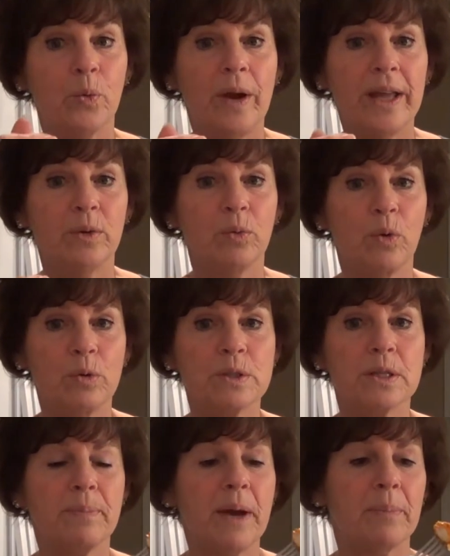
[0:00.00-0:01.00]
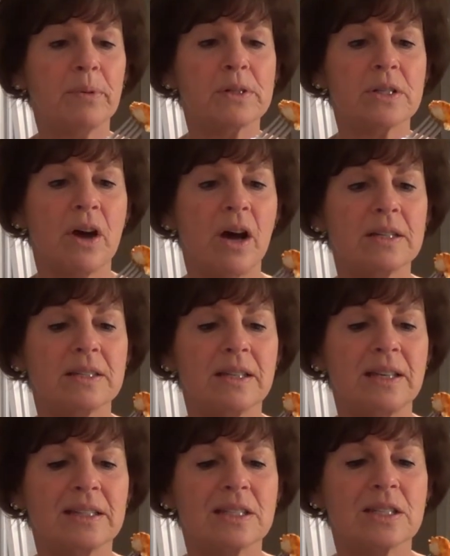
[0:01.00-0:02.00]
red roasted pepper
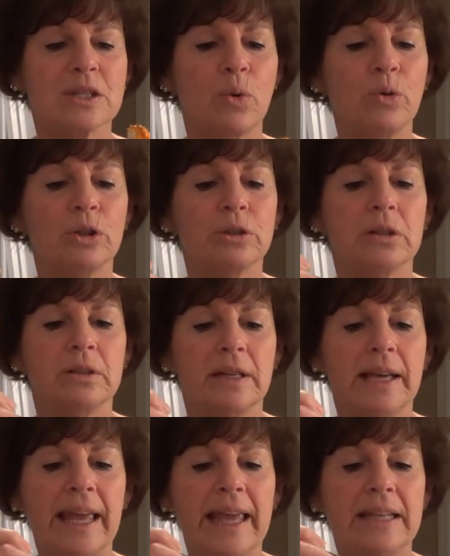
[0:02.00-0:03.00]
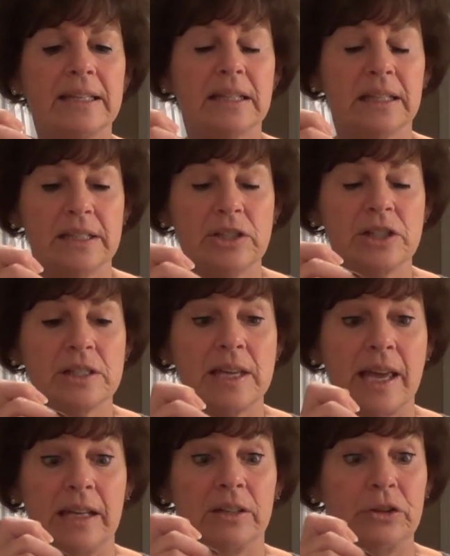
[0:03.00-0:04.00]
sauce. It's so good, delicious
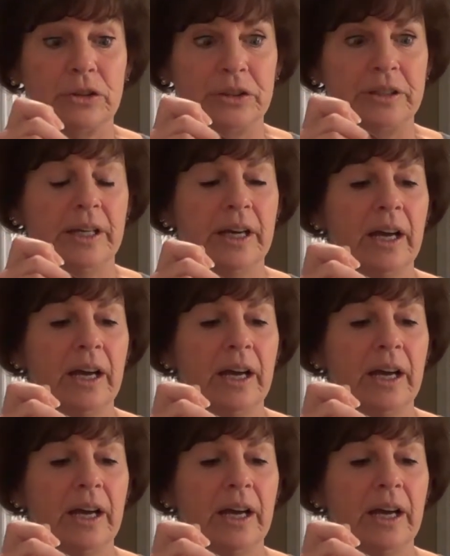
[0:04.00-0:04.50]
and good.